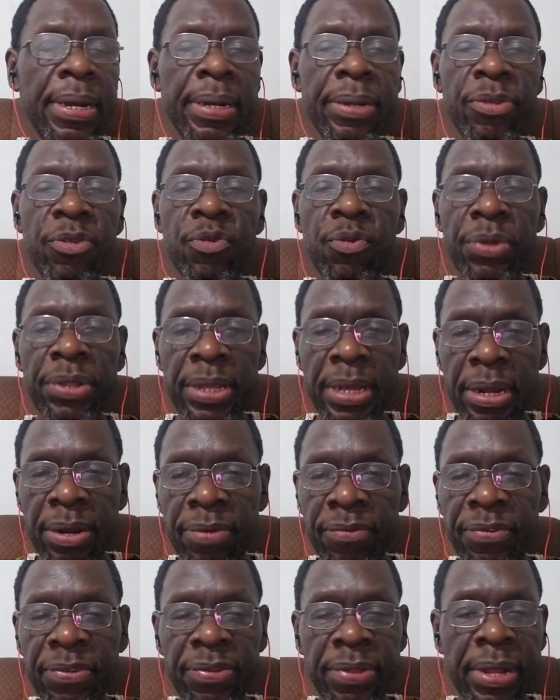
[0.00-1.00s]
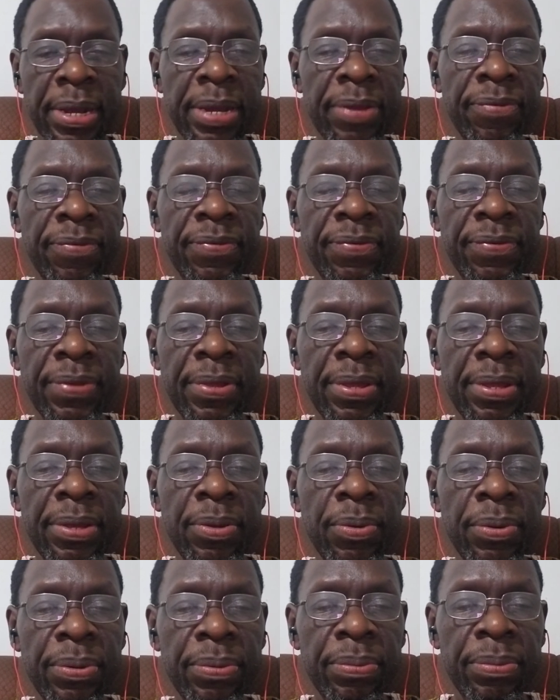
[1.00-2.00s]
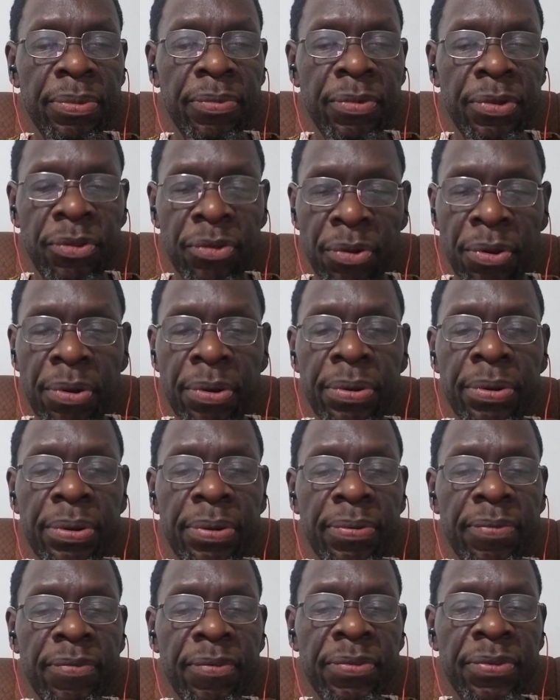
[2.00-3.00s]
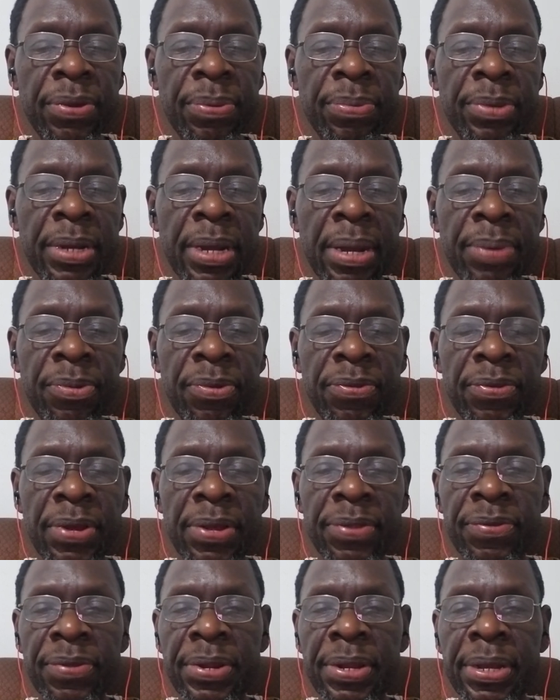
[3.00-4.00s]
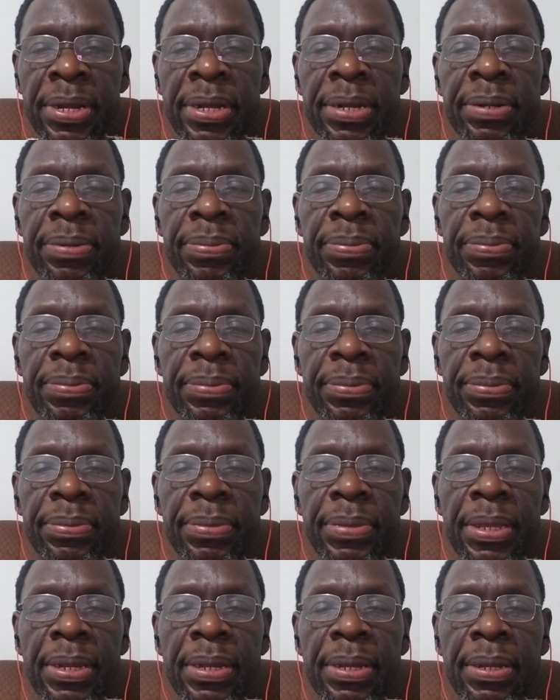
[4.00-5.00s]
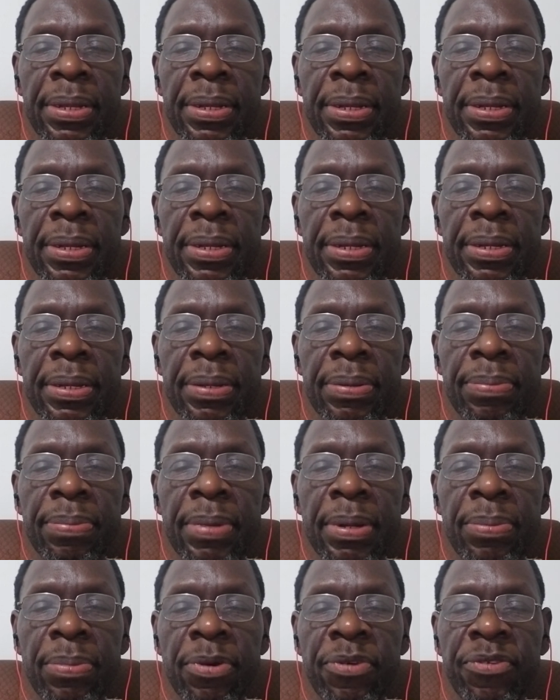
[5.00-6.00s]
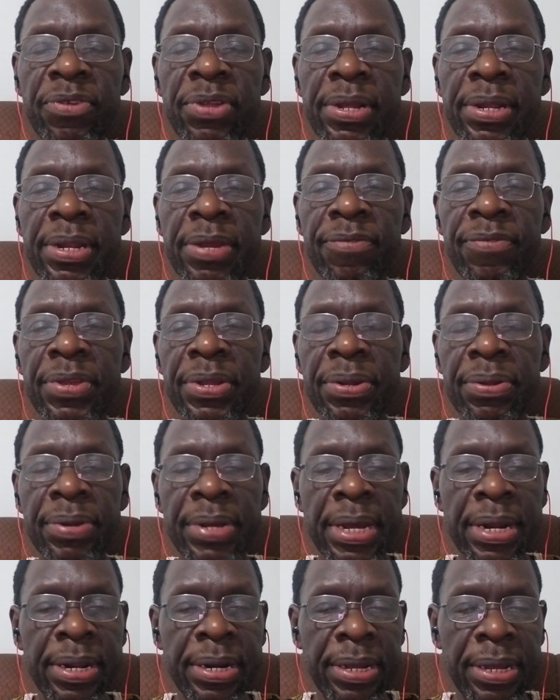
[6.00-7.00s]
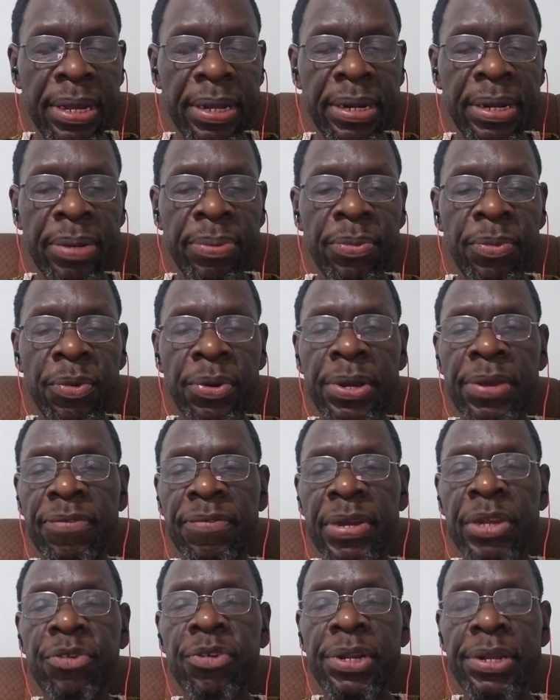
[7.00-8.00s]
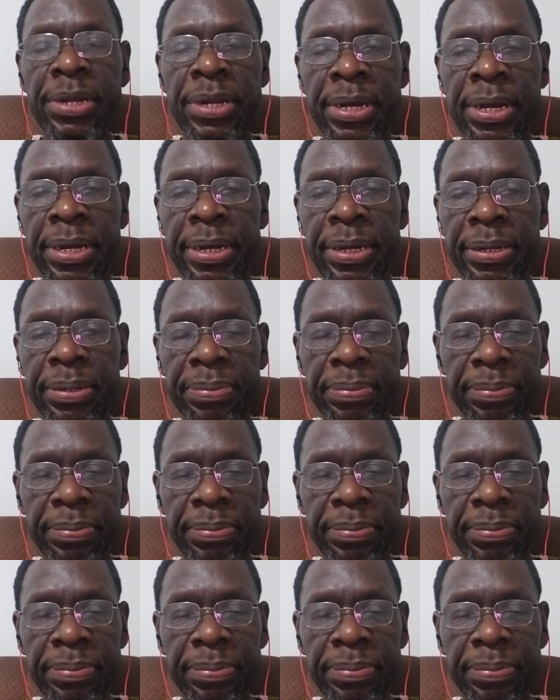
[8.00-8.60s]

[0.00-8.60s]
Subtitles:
Toward the end of his life, he returned for some time to Tanzania, but mostly he lived in the United Kingdom, where he eventually died.